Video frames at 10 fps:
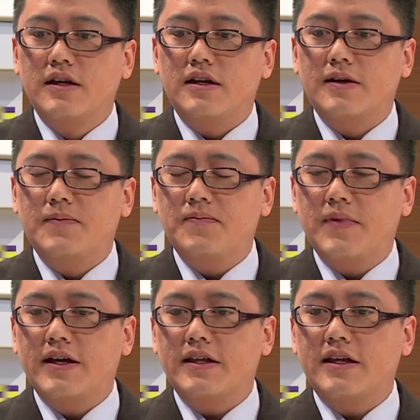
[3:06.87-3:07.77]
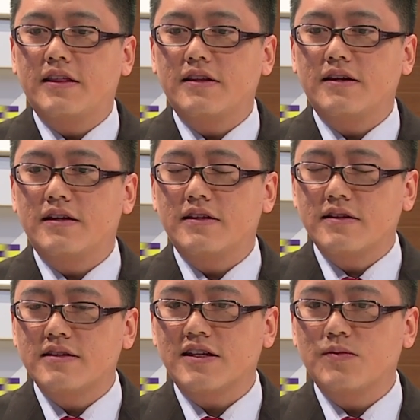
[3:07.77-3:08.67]

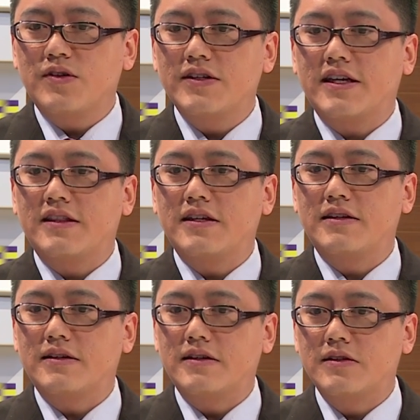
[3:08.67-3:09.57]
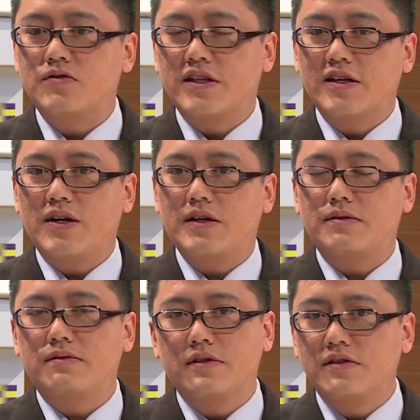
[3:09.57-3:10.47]
The second point, I think, is really
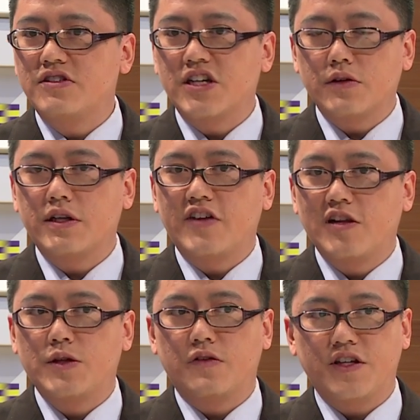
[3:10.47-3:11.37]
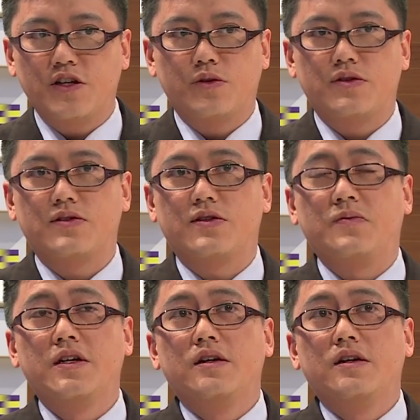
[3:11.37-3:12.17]
about the general development of the ecosystem.